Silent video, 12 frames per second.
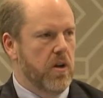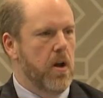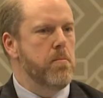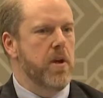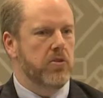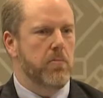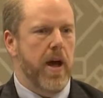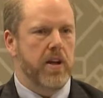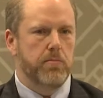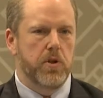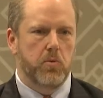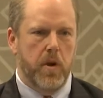a
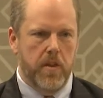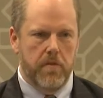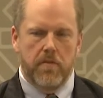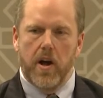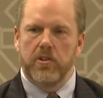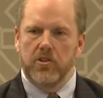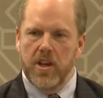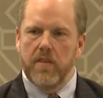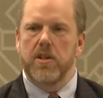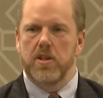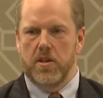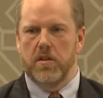mismatch between the funds
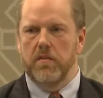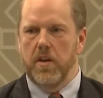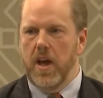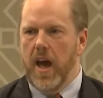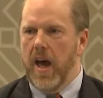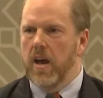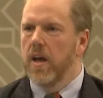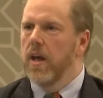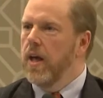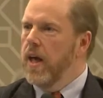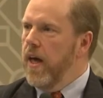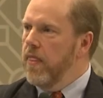given to the VA
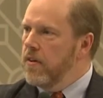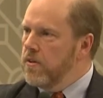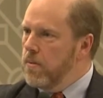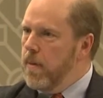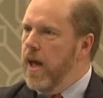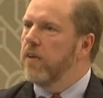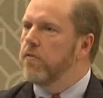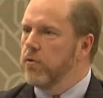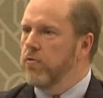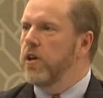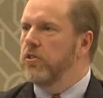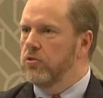and the demand for
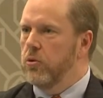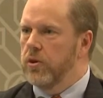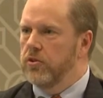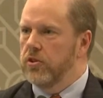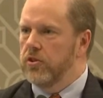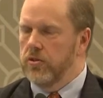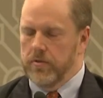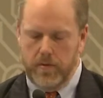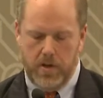resources.